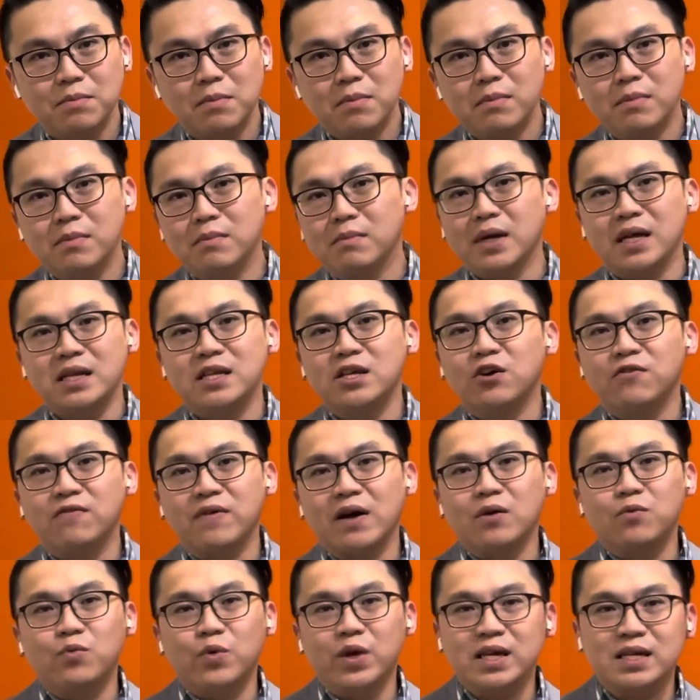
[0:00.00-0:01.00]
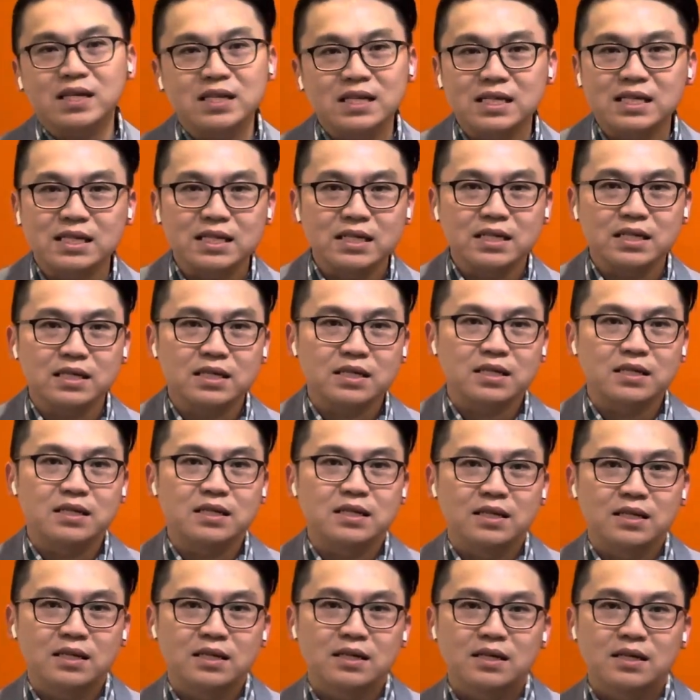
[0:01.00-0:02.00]
Many of our weaknesses
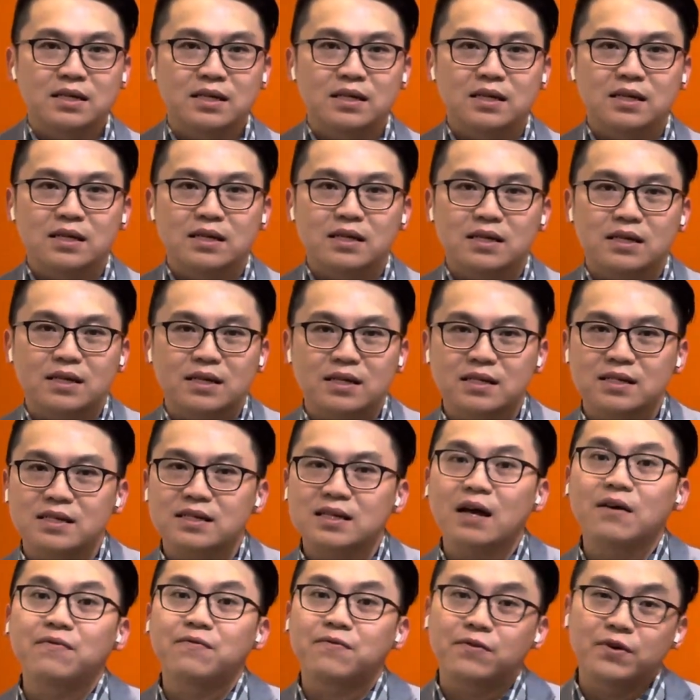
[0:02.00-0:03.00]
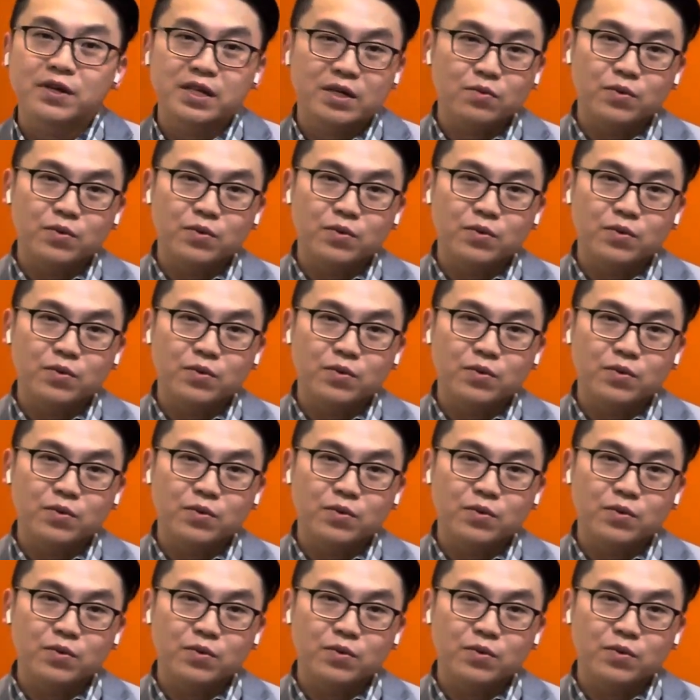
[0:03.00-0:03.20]
and suffering,